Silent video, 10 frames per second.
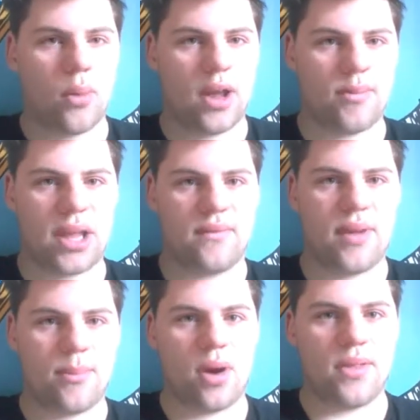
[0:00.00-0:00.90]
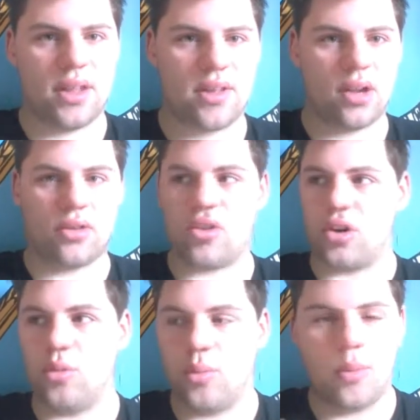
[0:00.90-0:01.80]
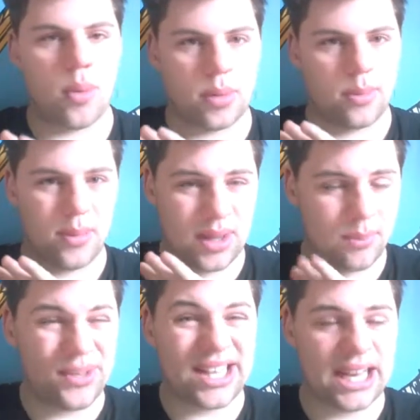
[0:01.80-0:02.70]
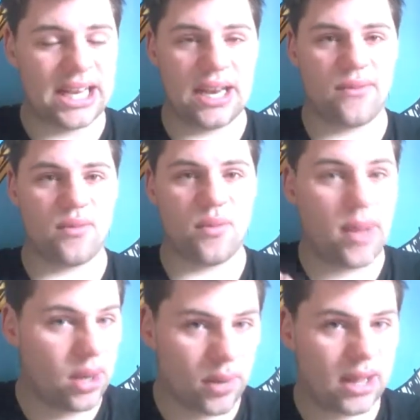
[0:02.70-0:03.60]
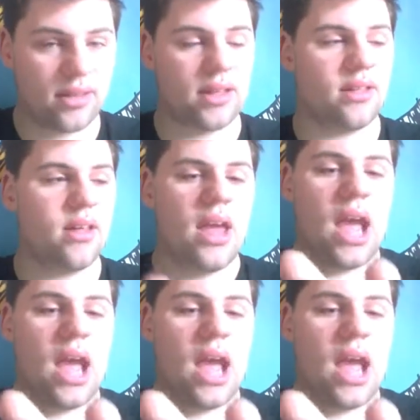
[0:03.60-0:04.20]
The Eternal Struggle will probably be completely different from anyone else's, and that's great.